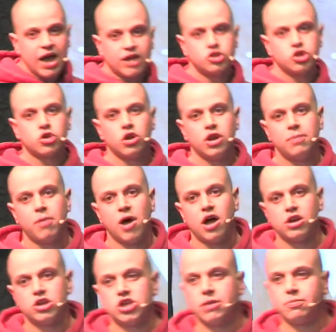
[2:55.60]
and Sculley
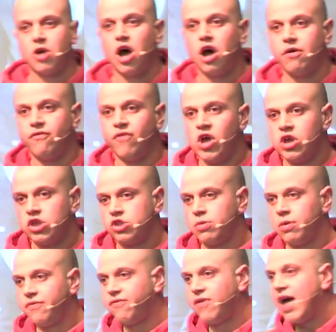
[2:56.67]
partnership got off to a
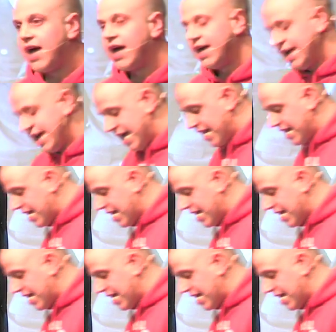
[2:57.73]
flyer. In